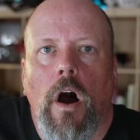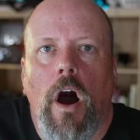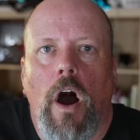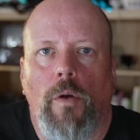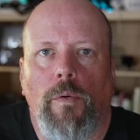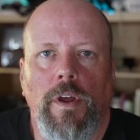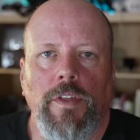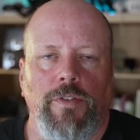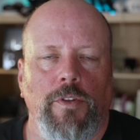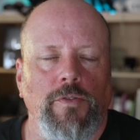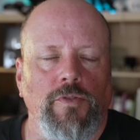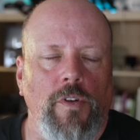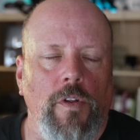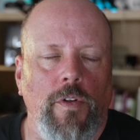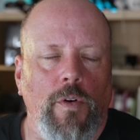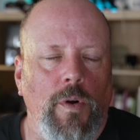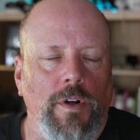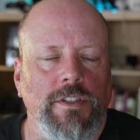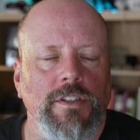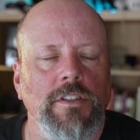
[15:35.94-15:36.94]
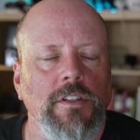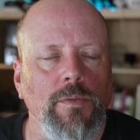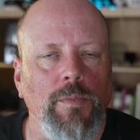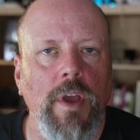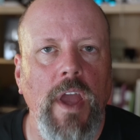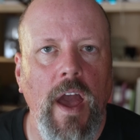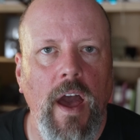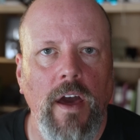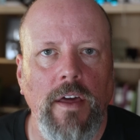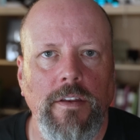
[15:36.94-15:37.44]
All right, those are all the questions that
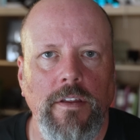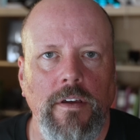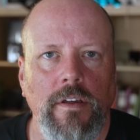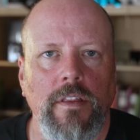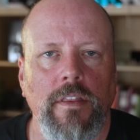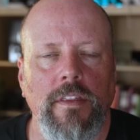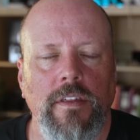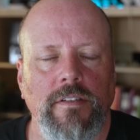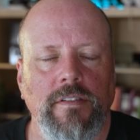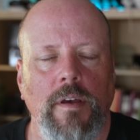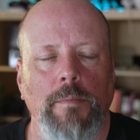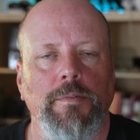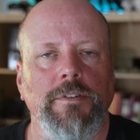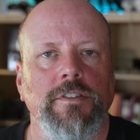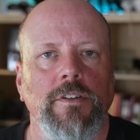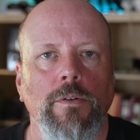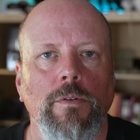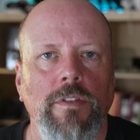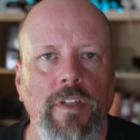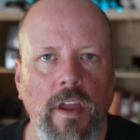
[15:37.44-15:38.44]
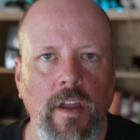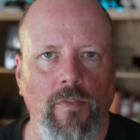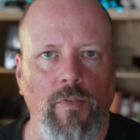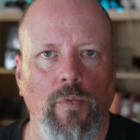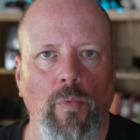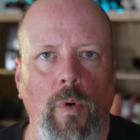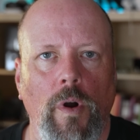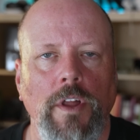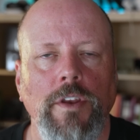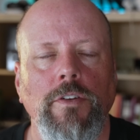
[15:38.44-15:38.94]
we had this episode. Thank you
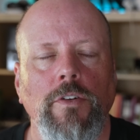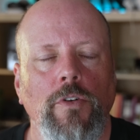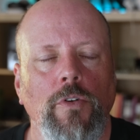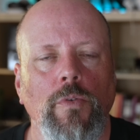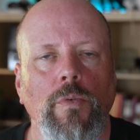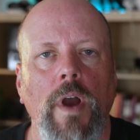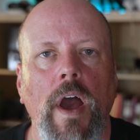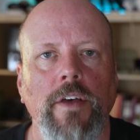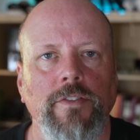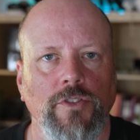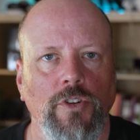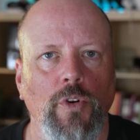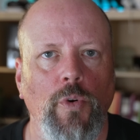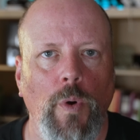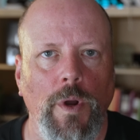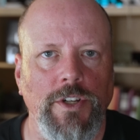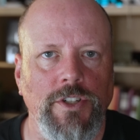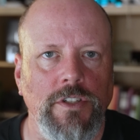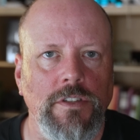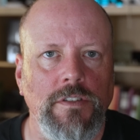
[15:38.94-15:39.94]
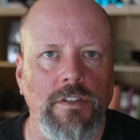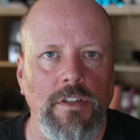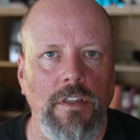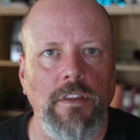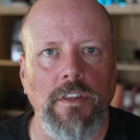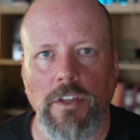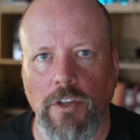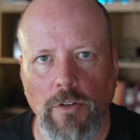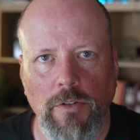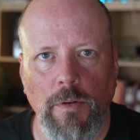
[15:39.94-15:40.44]
everyone who asked your questions in
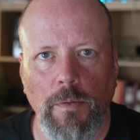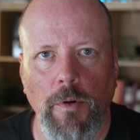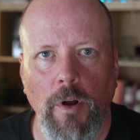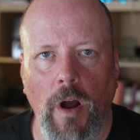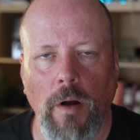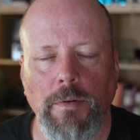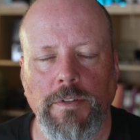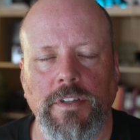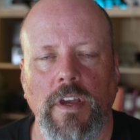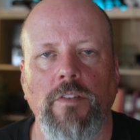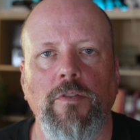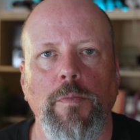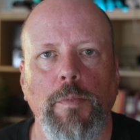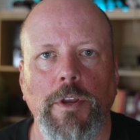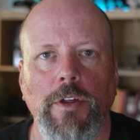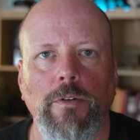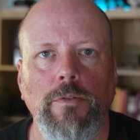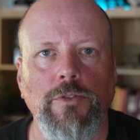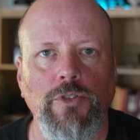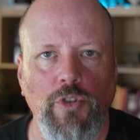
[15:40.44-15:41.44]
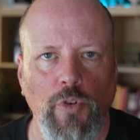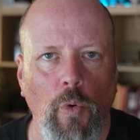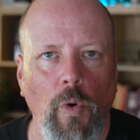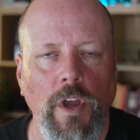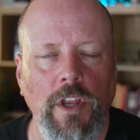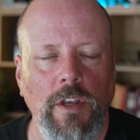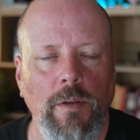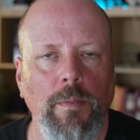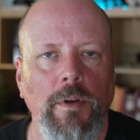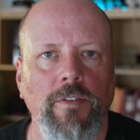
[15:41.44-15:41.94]
the YouTube comments, everybody who
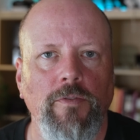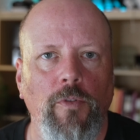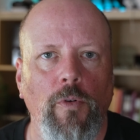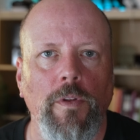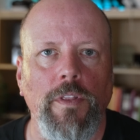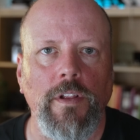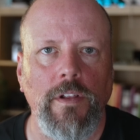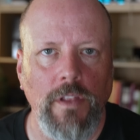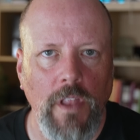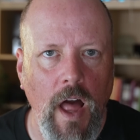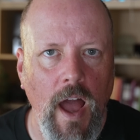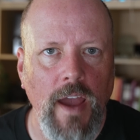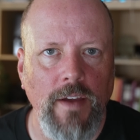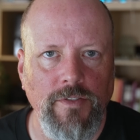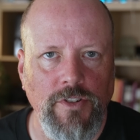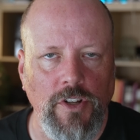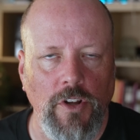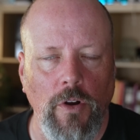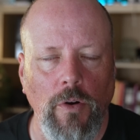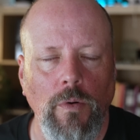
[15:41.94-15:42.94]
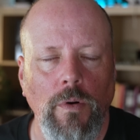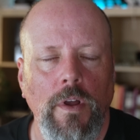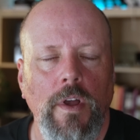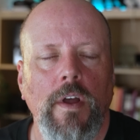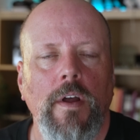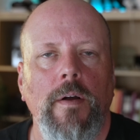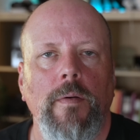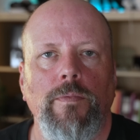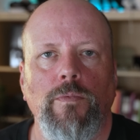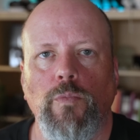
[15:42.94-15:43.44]
joined me for the live show,
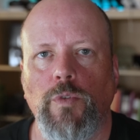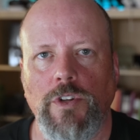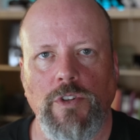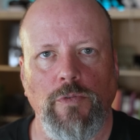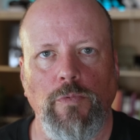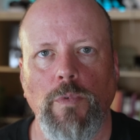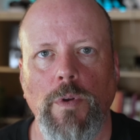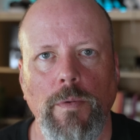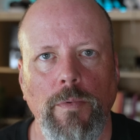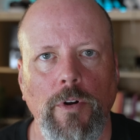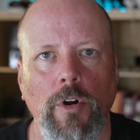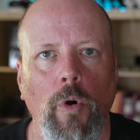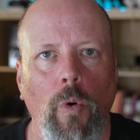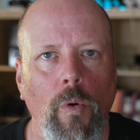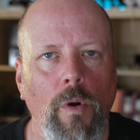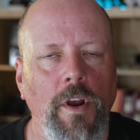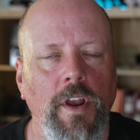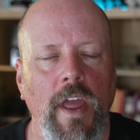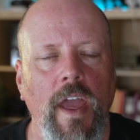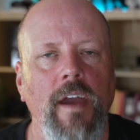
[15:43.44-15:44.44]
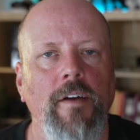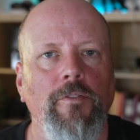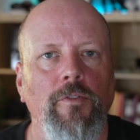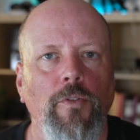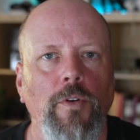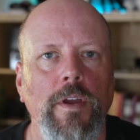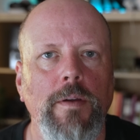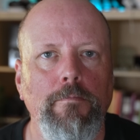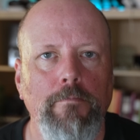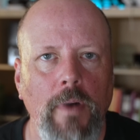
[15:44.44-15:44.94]
which we record
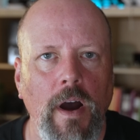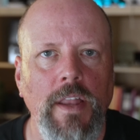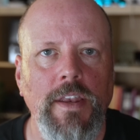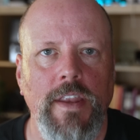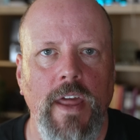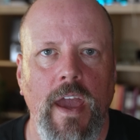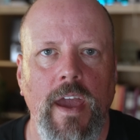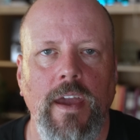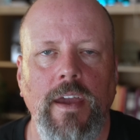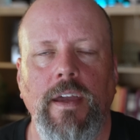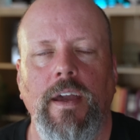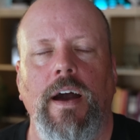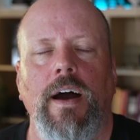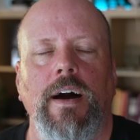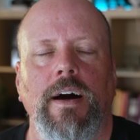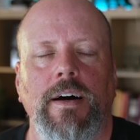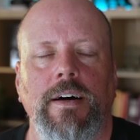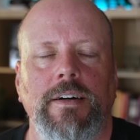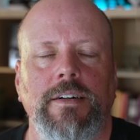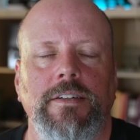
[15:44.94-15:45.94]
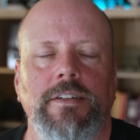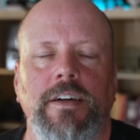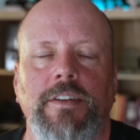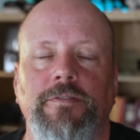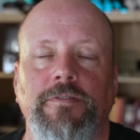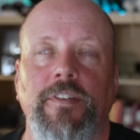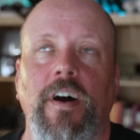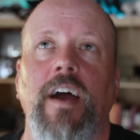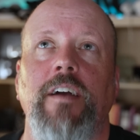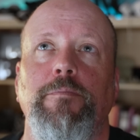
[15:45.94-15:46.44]
every Monday uh,
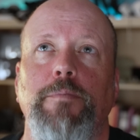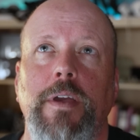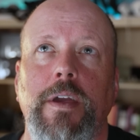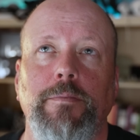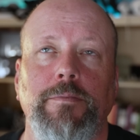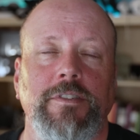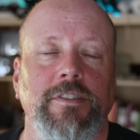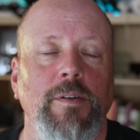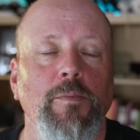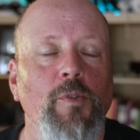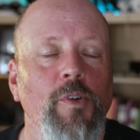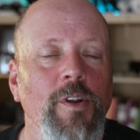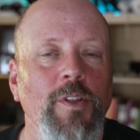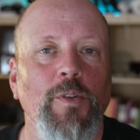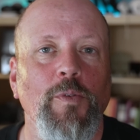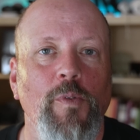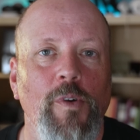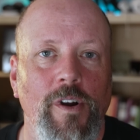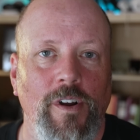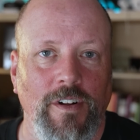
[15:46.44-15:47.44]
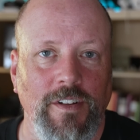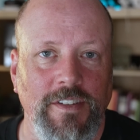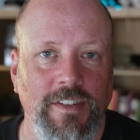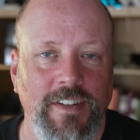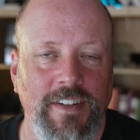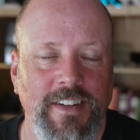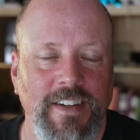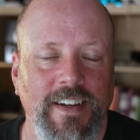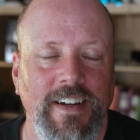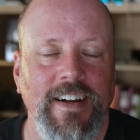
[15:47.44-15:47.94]
at 5 p.m. somewhere in the world.
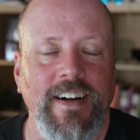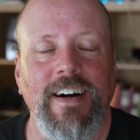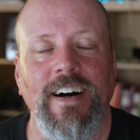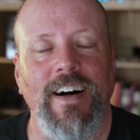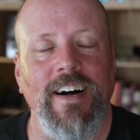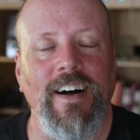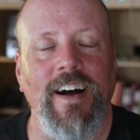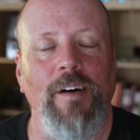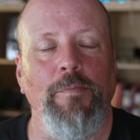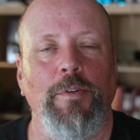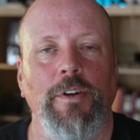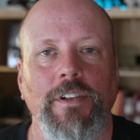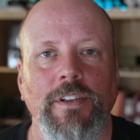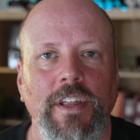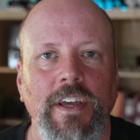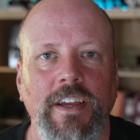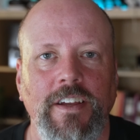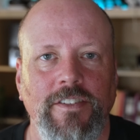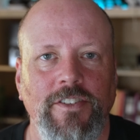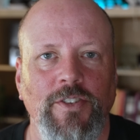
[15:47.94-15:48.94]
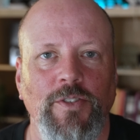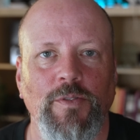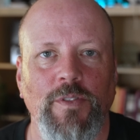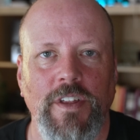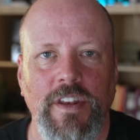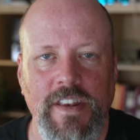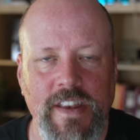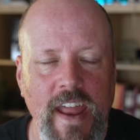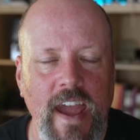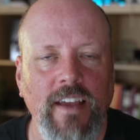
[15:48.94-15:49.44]
Uh, I'll put a link to
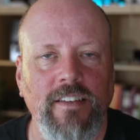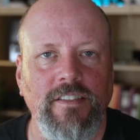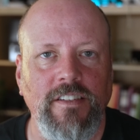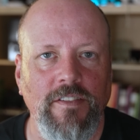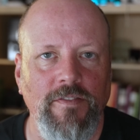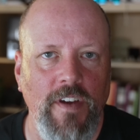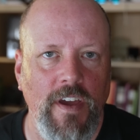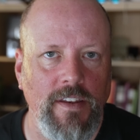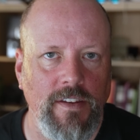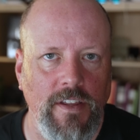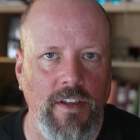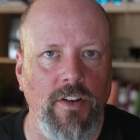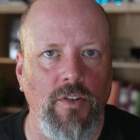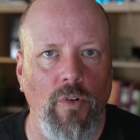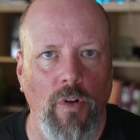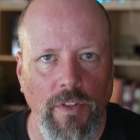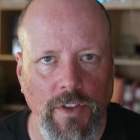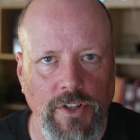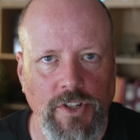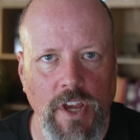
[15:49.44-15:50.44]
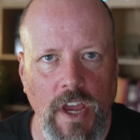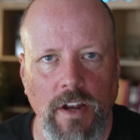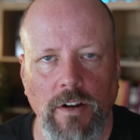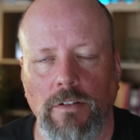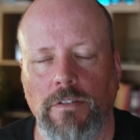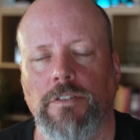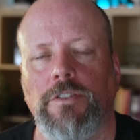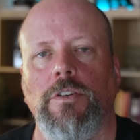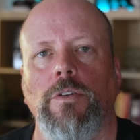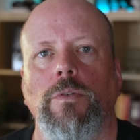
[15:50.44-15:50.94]
the next event here on the
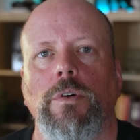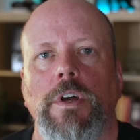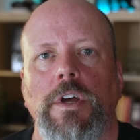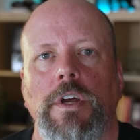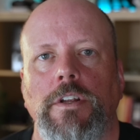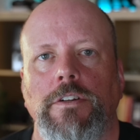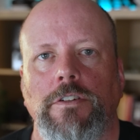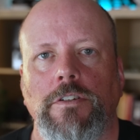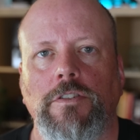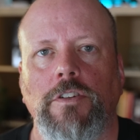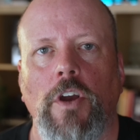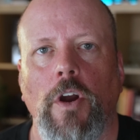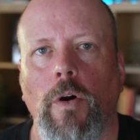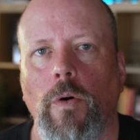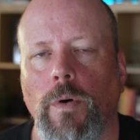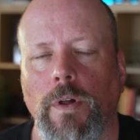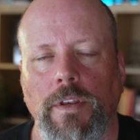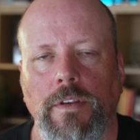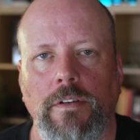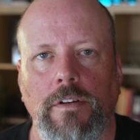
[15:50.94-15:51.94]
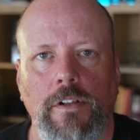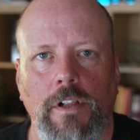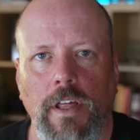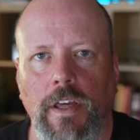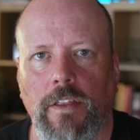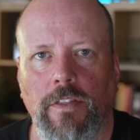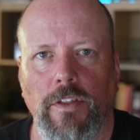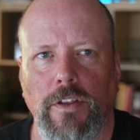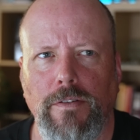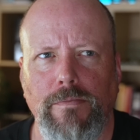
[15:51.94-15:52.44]
channel. So just go and
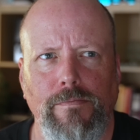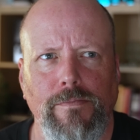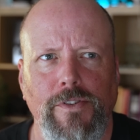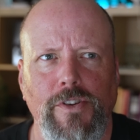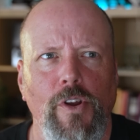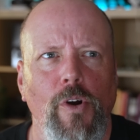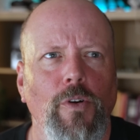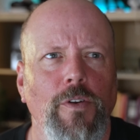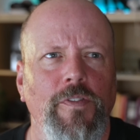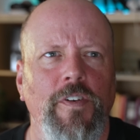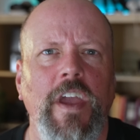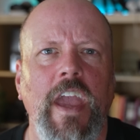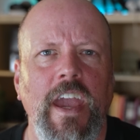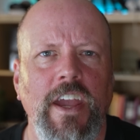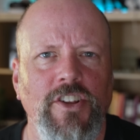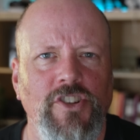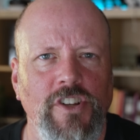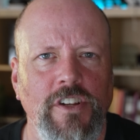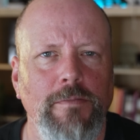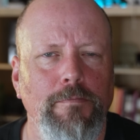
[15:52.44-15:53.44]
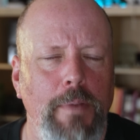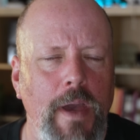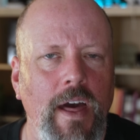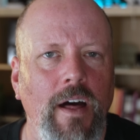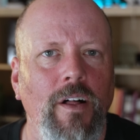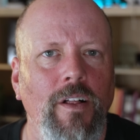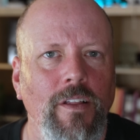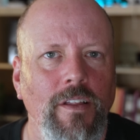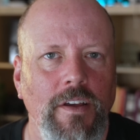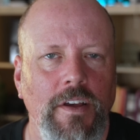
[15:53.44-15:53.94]
click the notification
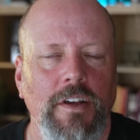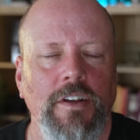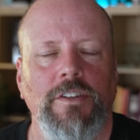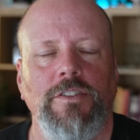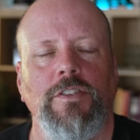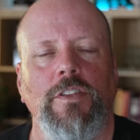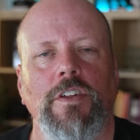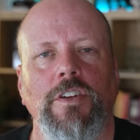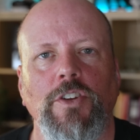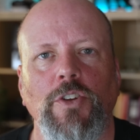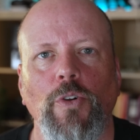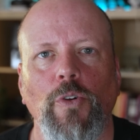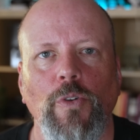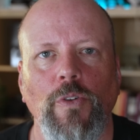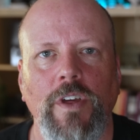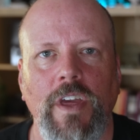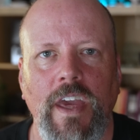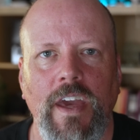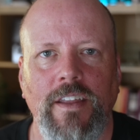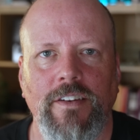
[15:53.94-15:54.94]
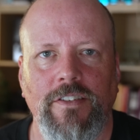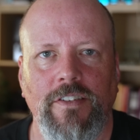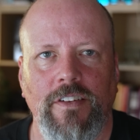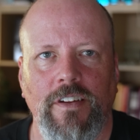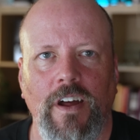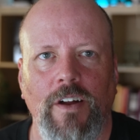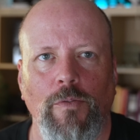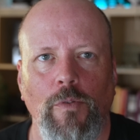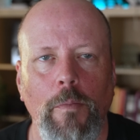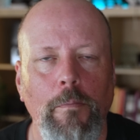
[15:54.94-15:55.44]
bell so that you'll get
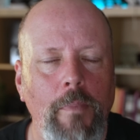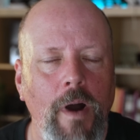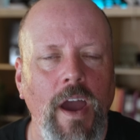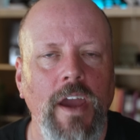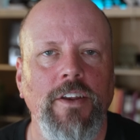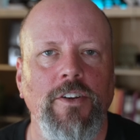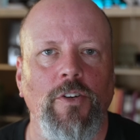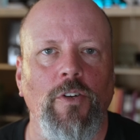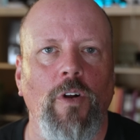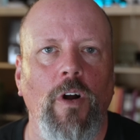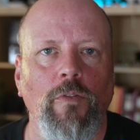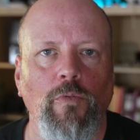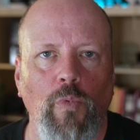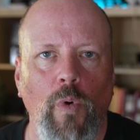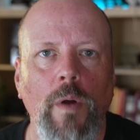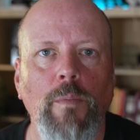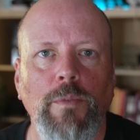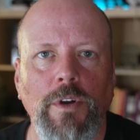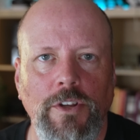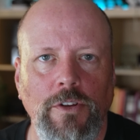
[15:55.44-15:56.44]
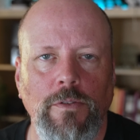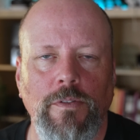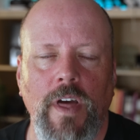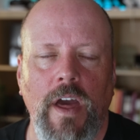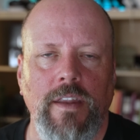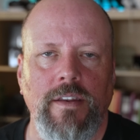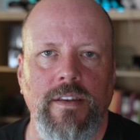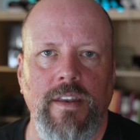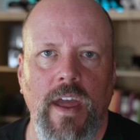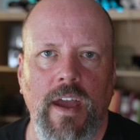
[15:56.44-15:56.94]
a reminder of when we do
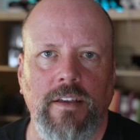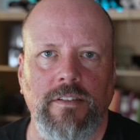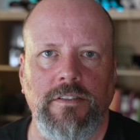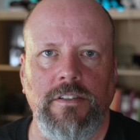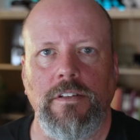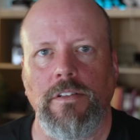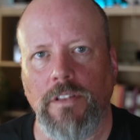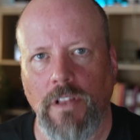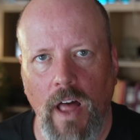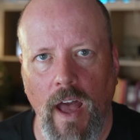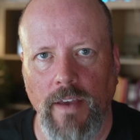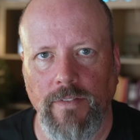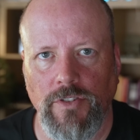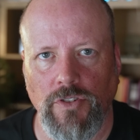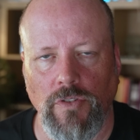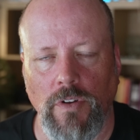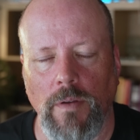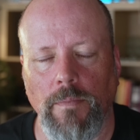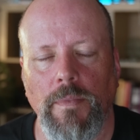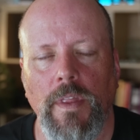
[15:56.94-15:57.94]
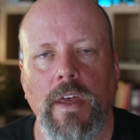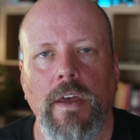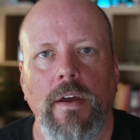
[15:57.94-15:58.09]
that next live stream.